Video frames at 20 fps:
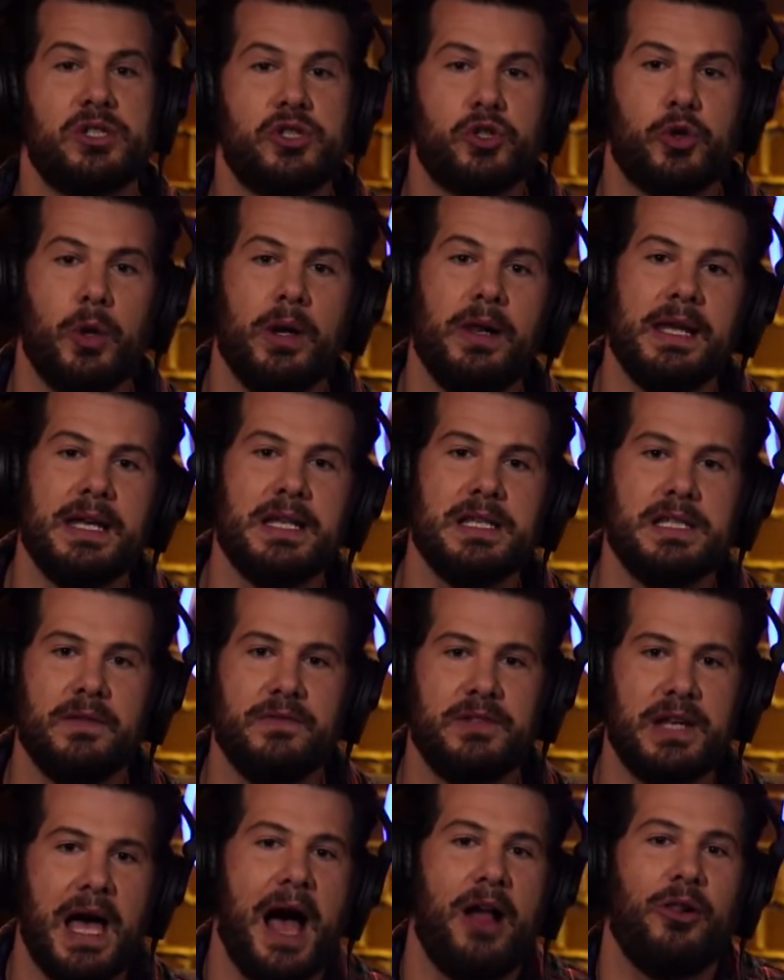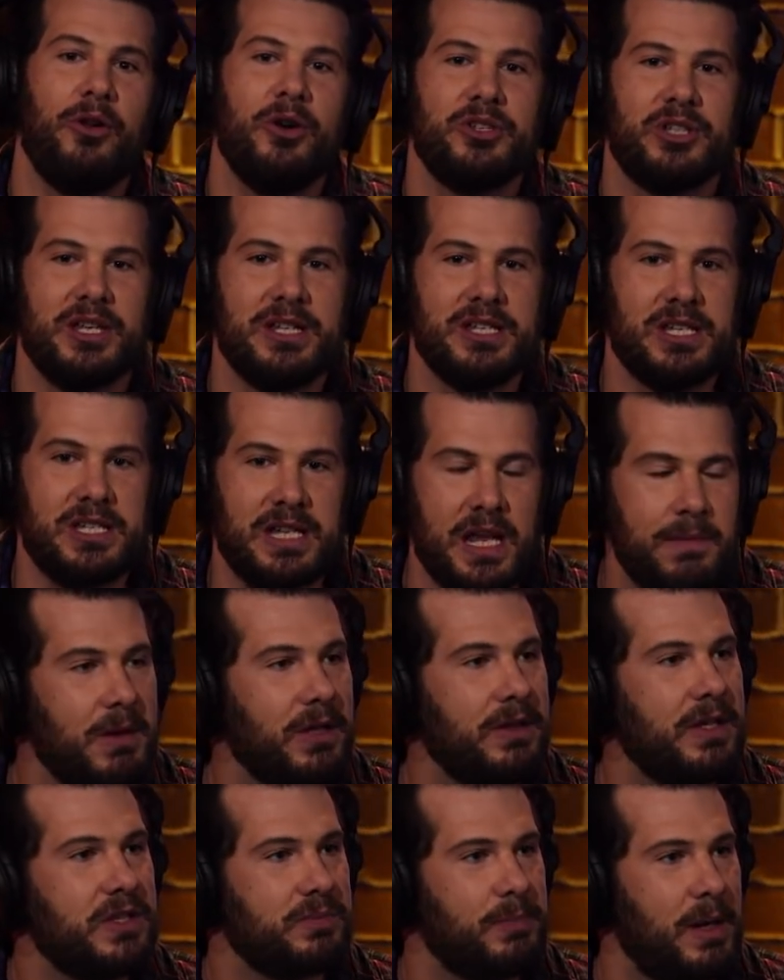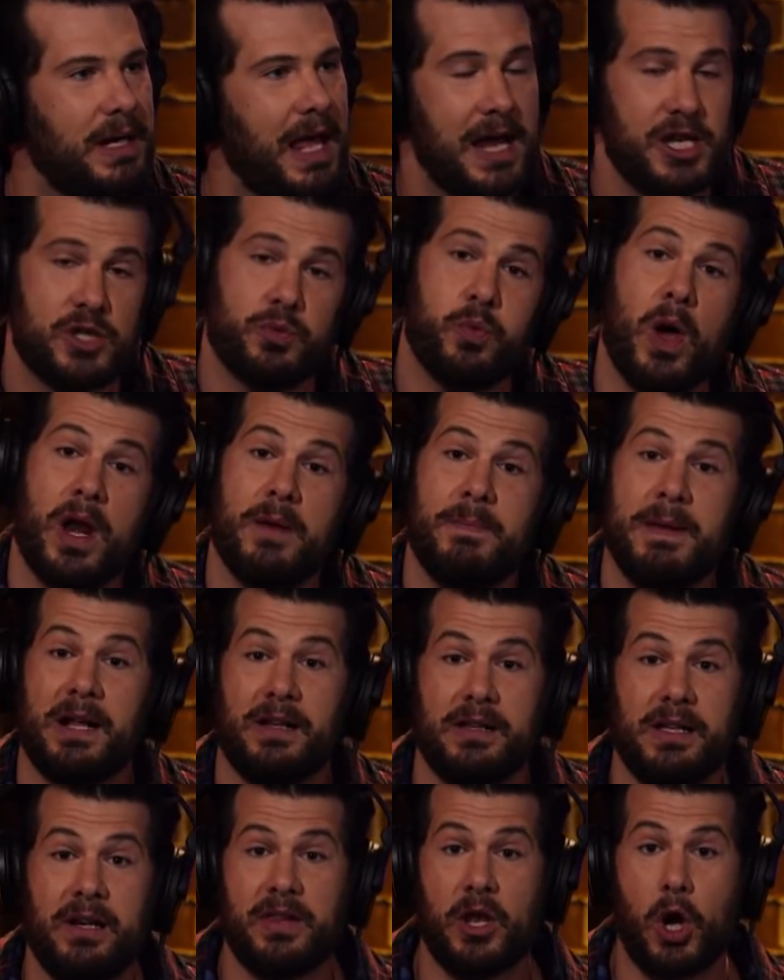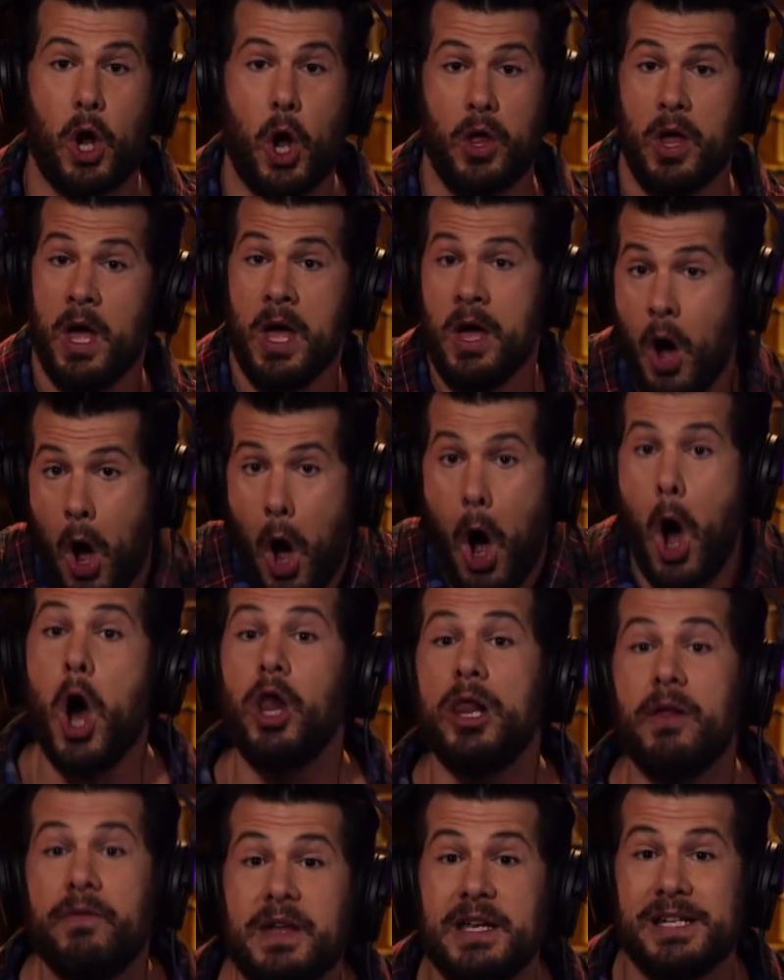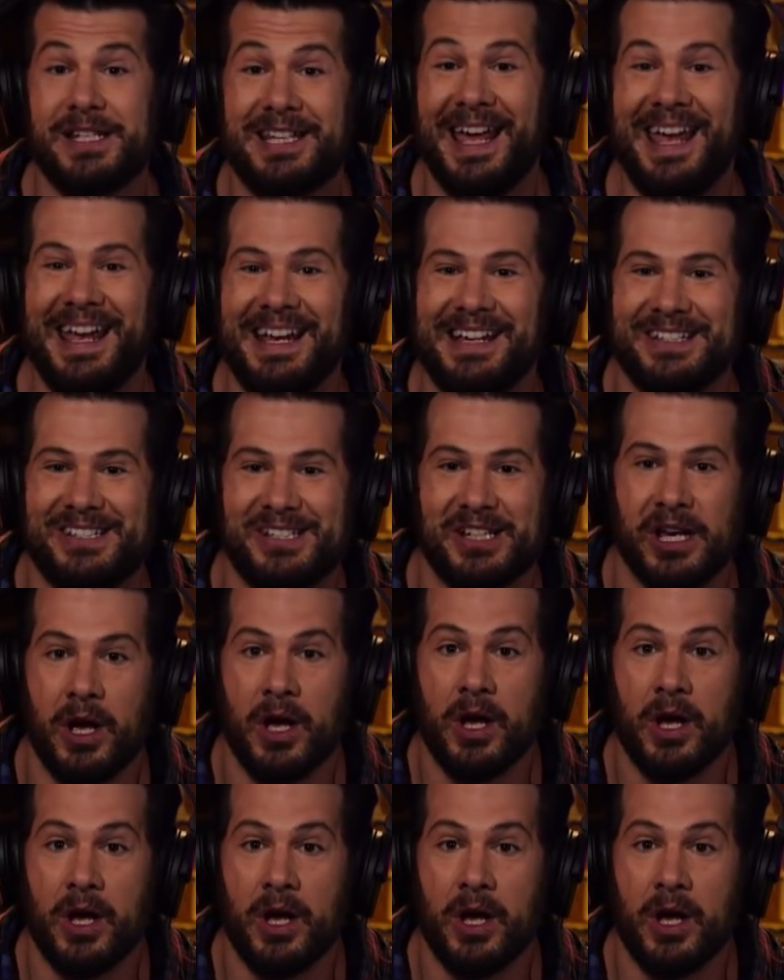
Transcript: trillions of dollars in stimulus money. I just want to be clear that uh, all of these things yeah.